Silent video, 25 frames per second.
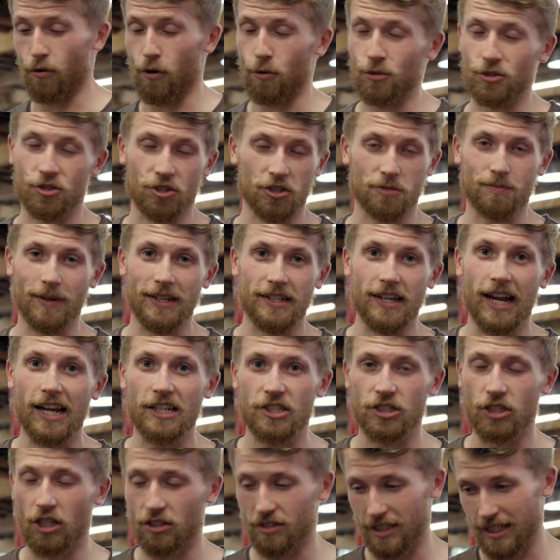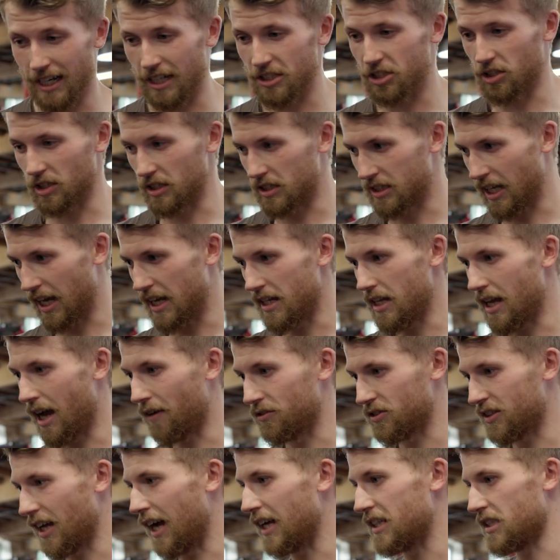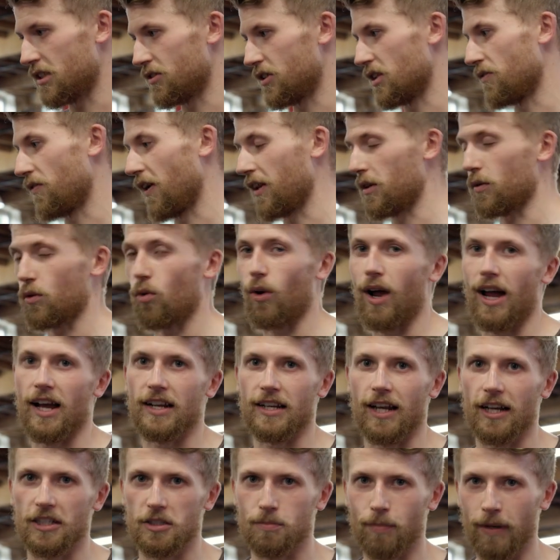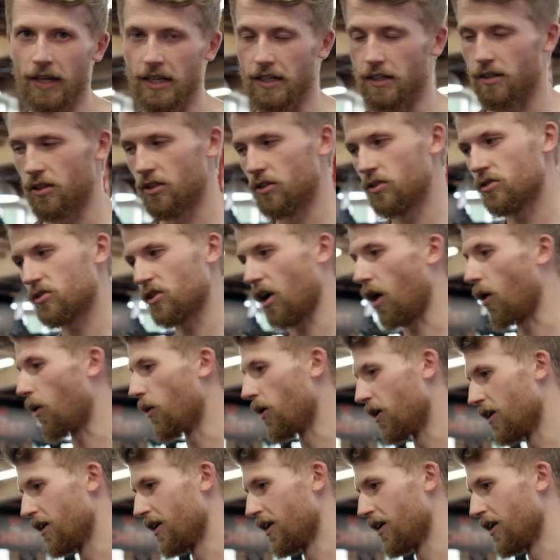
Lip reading: he was just being nice or not, did actually say they have started to develop quite a nice peak. So